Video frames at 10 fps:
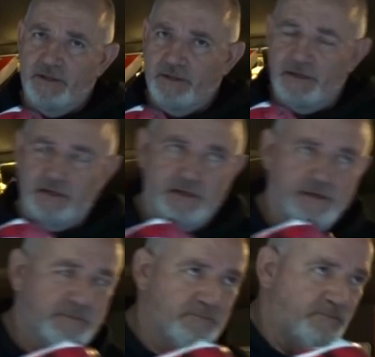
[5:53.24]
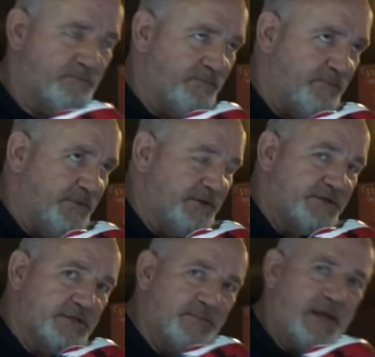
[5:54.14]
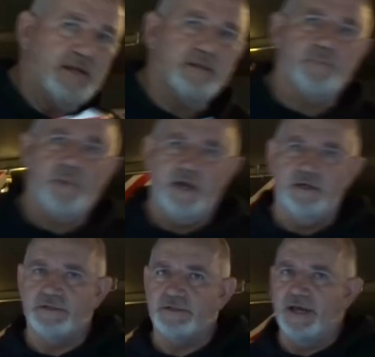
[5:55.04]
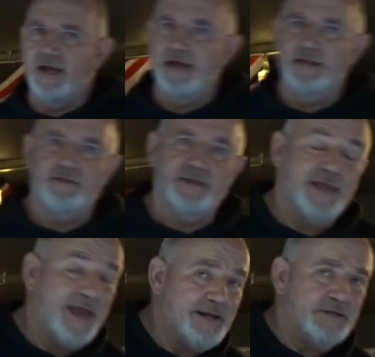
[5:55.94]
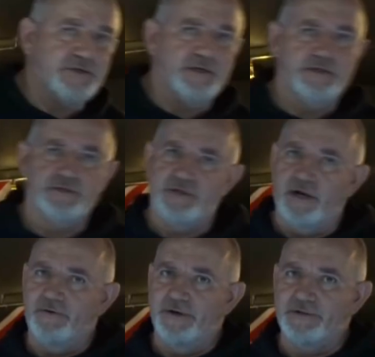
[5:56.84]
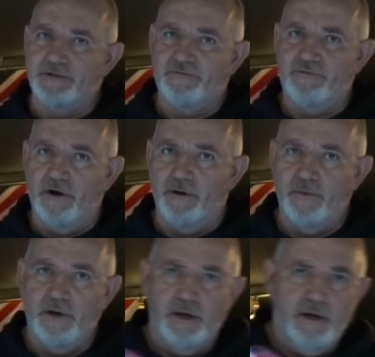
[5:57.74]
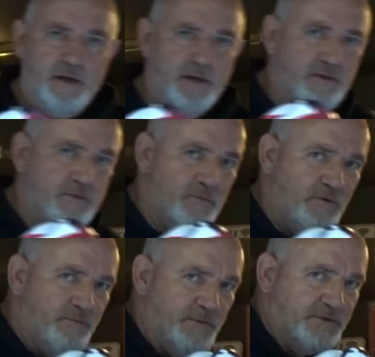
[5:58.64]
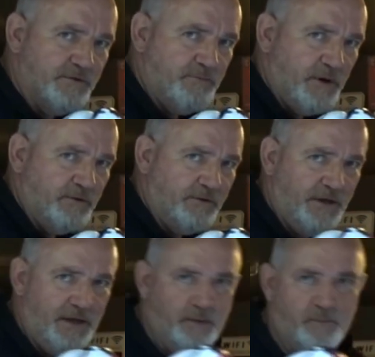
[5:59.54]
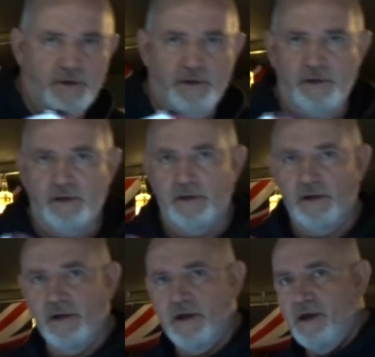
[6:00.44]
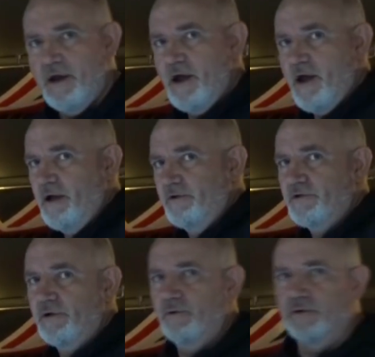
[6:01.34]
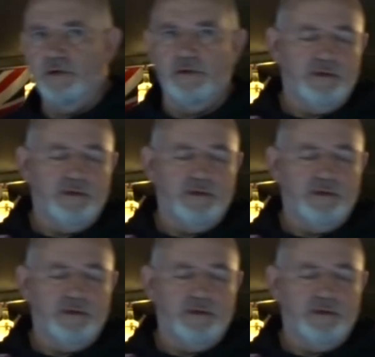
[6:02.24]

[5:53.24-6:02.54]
The speed and the pace and the energy is generated from the movement of both hip and shoulder.